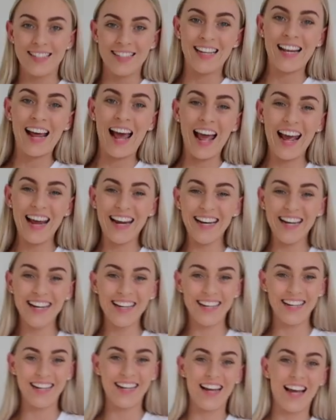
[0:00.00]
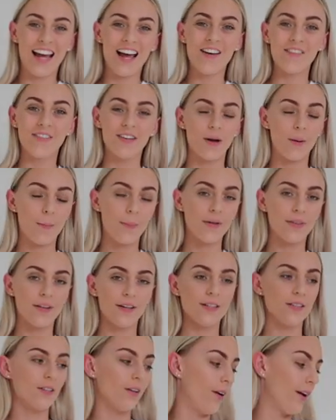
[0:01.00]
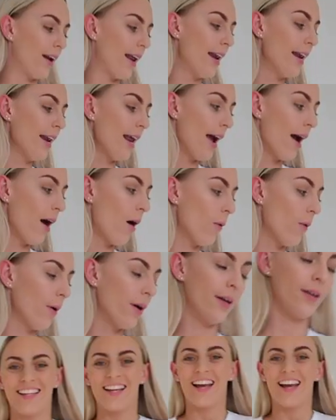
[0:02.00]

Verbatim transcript: today but I'll put those on now